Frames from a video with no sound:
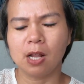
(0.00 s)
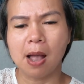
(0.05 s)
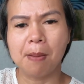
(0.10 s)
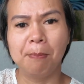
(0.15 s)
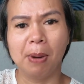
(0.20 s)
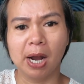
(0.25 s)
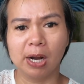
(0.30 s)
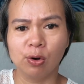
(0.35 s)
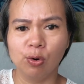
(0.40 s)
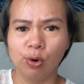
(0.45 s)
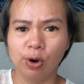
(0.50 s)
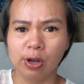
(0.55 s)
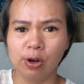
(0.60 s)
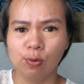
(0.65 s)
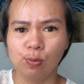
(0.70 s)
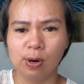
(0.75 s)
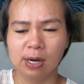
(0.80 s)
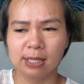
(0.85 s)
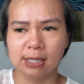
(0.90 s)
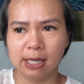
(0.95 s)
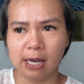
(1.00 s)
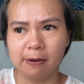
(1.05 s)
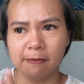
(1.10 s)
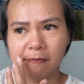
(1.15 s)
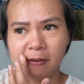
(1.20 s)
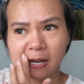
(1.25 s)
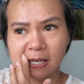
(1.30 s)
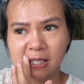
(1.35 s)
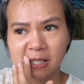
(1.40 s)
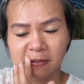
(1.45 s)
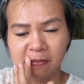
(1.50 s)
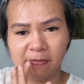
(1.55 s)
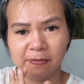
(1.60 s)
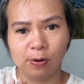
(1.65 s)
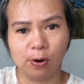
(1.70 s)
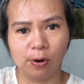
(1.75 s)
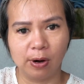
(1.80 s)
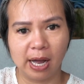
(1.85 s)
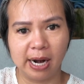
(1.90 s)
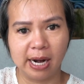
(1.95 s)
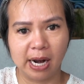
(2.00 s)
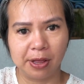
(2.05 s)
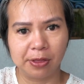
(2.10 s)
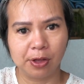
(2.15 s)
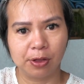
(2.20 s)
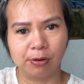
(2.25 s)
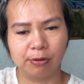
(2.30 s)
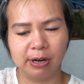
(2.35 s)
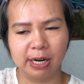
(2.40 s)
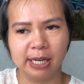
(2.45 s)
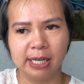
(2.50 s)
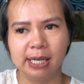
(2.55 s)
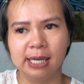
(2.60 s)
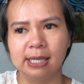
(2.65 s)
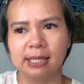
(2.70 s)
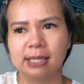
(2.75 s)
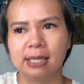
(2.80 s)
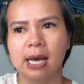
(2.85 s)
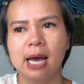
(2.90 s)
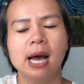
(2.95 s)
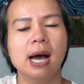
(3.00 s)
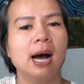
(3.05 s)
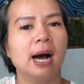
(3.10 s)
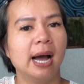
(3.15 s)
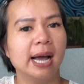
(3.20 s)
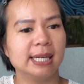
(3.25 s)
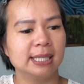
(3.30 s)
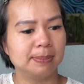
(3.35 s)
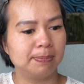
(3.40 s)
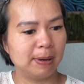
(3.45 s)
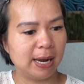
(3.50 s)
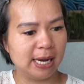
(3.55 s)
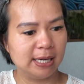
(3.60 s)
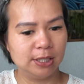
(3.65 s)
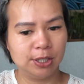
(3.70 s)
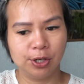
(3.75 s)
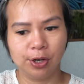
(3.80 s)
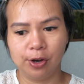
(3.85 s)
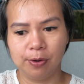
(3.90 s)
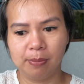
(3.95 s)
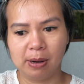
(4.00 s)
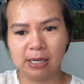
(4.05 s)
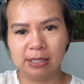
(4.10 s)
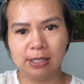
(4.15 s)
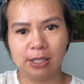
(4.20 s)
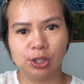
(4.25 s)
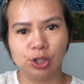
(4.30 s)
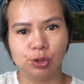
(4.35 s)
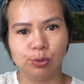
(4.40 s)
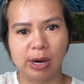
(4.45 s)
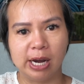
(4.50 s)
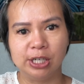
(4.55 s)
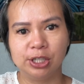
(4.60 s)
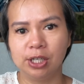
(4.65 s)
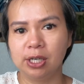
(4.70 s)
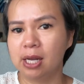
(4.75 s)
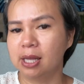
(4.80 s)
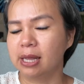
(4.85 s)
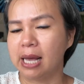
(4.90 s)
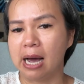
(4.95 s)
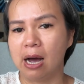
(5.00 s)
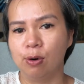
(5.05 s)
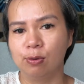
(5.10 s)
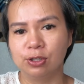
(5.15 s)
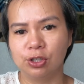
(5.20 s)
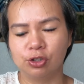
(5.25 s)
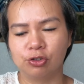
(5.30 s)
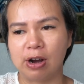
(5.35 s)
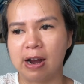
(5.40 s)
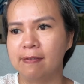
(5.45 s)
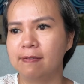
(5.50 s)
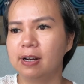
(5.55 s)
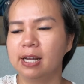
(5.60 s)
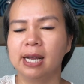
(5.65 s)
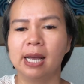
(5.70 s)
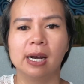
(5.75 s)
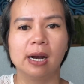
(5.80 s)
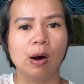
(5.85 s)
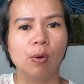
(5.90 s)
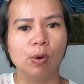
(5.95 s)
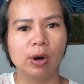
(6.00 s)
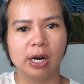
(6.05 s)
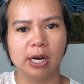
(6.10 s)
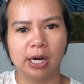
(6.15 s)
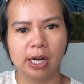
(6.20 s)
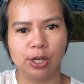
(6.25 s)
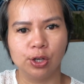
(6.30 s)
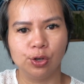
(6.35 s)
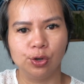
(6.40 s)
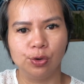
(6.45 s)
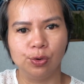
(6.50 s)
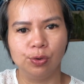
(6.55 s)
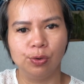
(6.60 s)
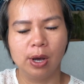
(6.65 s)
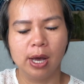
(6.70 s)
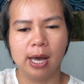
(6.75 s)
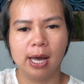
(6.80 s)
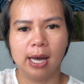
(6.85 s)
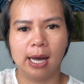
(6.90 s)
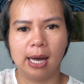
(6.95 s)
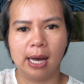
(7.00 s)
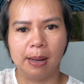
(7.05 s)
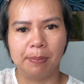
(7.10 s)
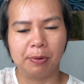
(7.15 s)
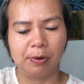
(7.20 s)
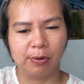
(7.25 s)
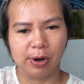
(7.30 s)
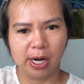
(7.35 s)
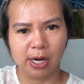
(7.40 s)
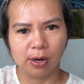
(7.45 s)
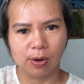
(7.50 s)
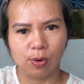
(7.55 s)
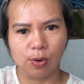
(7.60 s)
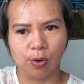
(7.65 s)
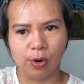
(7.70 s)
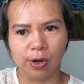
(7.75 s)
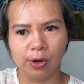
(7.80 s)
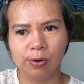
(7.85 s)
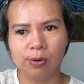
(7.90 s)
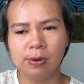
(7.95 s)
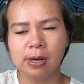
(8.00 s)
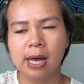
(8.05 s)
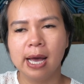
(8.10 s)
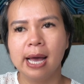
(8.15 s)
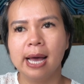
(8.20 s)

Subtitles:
my coil was effective for another 3 years. I explained to her my situation and that I was traveling and I wanted a new Mirena coil.